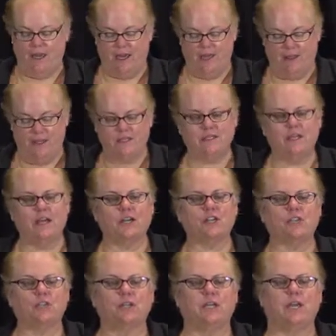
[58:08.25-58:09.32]
This
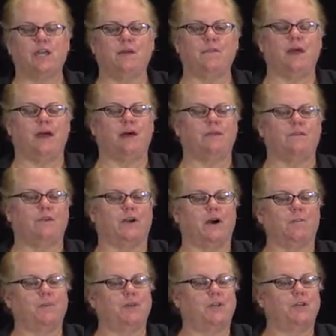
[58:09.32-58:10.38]
actually came out of a
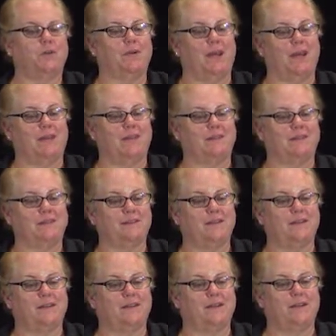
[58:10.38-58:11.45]
couple of Q&As.
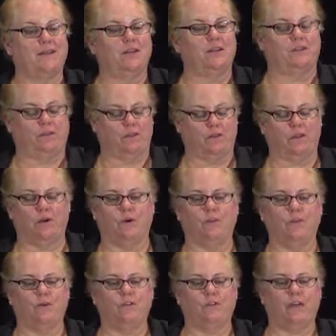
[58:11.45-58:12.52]
So there
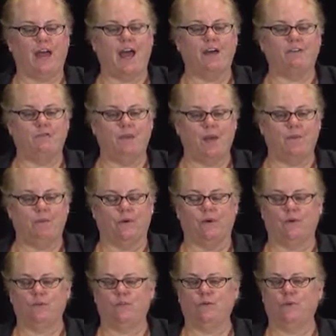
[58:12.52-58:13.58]
were staff
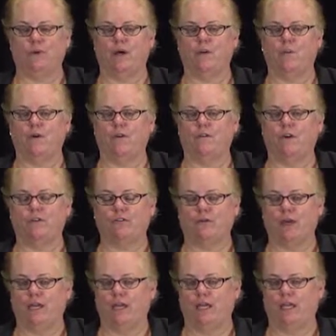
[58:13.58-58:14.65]
members who were at one of our
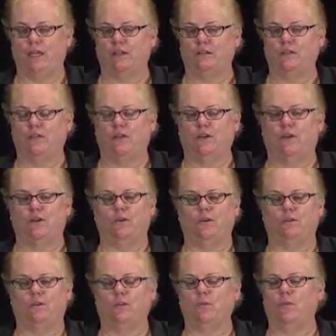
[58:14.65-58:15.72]
trainings
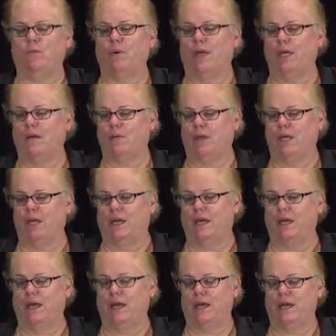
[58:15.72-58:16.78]
who said, well, wait a minute,
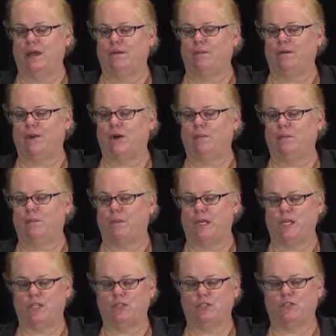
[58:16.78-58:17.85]
I have a couple of
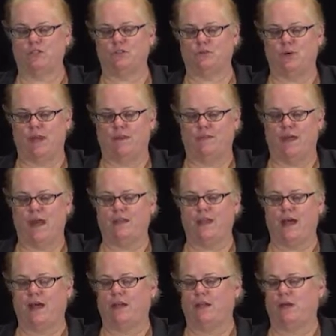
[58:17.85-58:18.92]
patients who have that
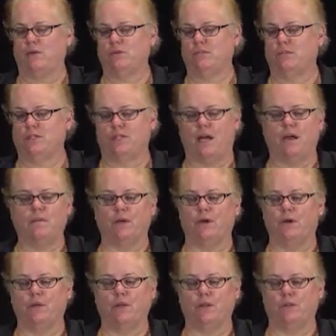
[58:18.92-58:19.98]
diagnosis, and I've been
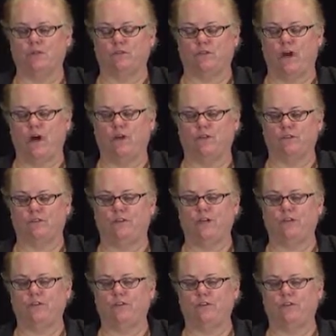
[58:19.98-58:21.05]
coding those all as
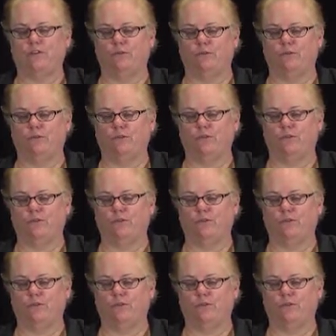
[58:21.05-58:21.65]
stage 2s.